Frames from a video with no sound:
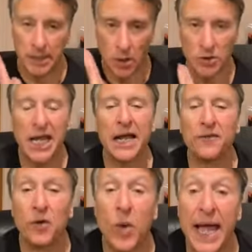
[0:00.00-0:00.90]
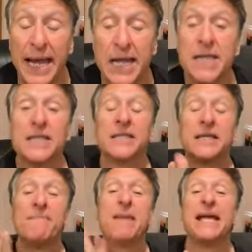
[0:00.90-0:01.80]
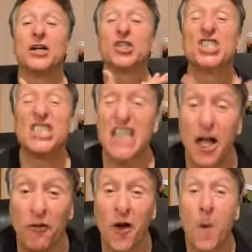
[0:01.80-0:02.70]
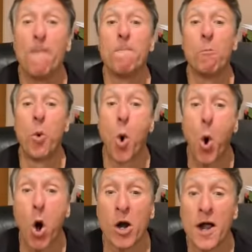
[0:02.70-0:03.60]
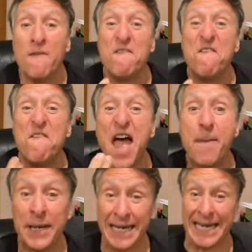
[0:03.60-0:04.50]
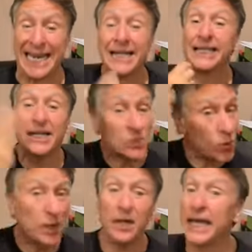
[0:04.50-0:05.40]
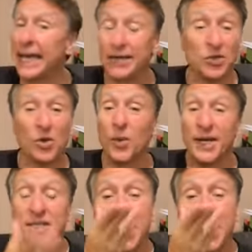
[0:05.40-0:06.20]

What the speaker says: goes out of her way to make herself more feminine. That's what her hairdo